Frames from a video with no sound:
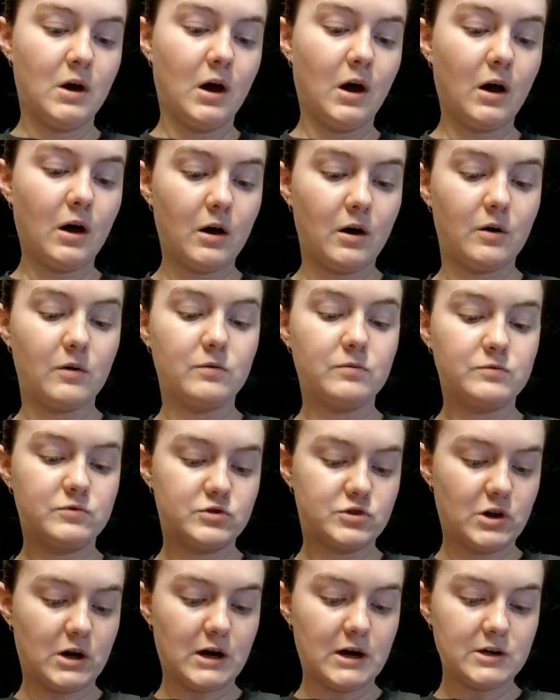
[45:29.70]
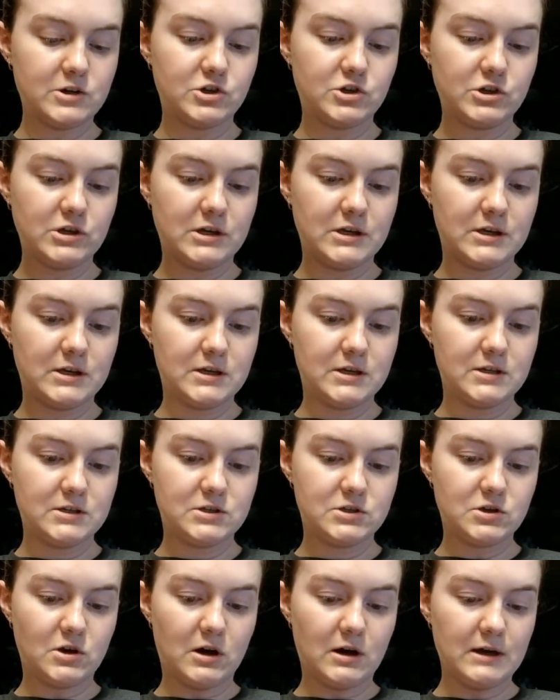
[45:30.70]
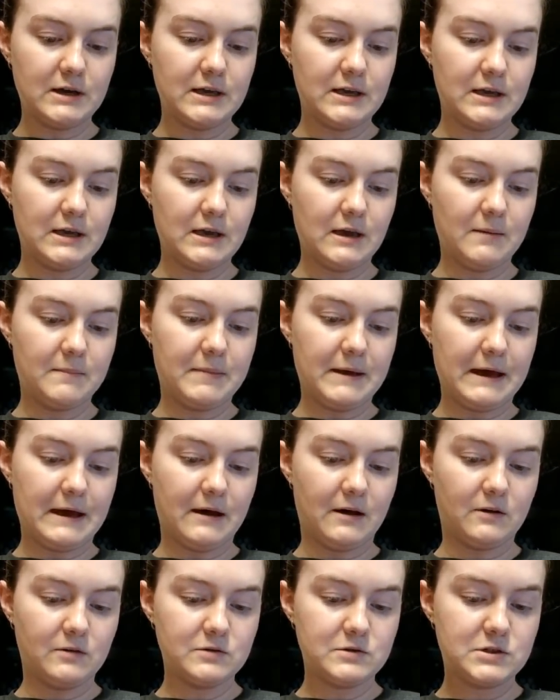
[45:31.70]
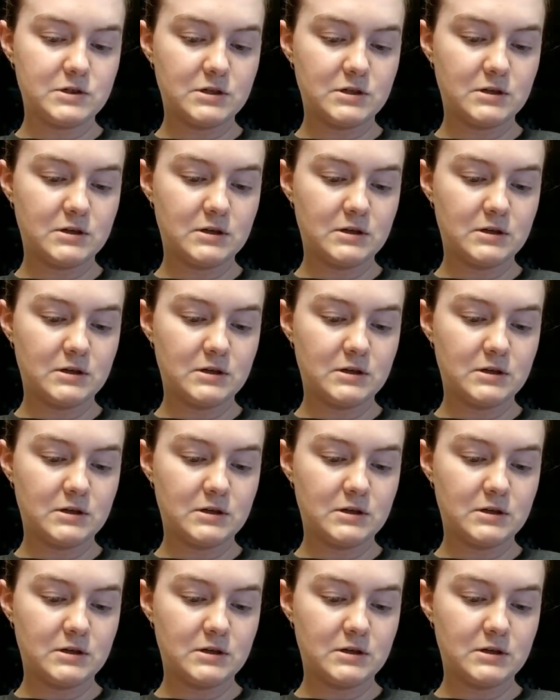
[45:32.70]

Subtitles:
Oh, Josh is talking about